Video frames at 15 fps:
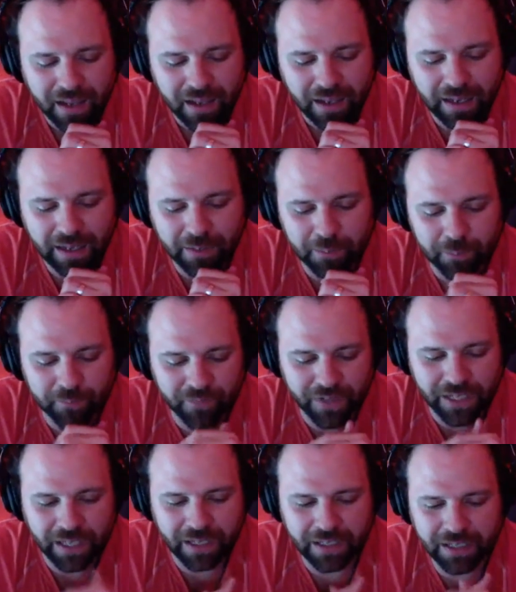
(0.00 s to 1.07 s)
and
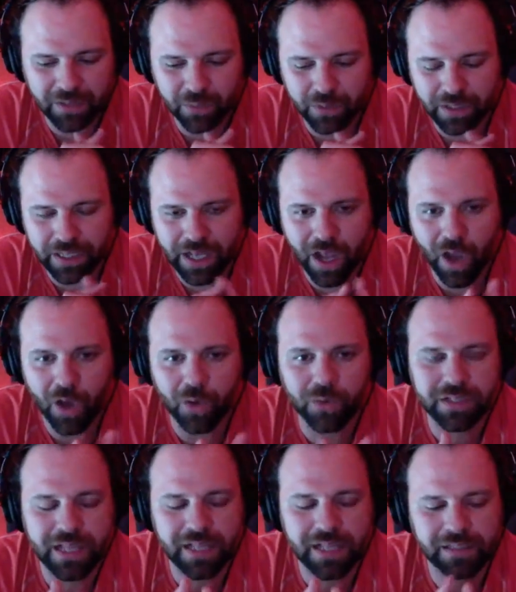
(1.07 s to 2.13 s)
Gundy really
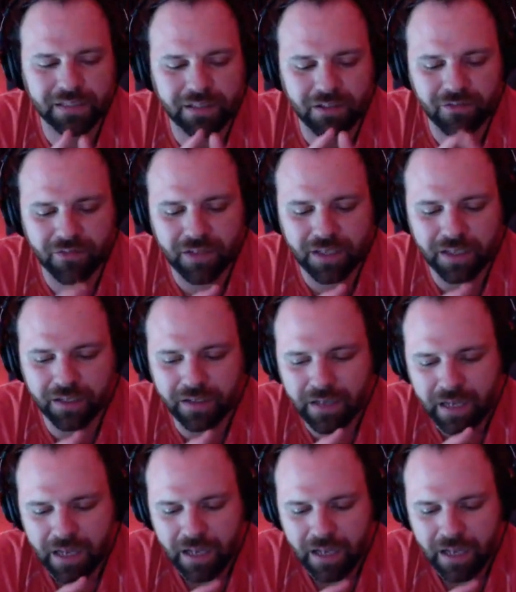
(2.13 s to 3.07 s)
hones that stuff in.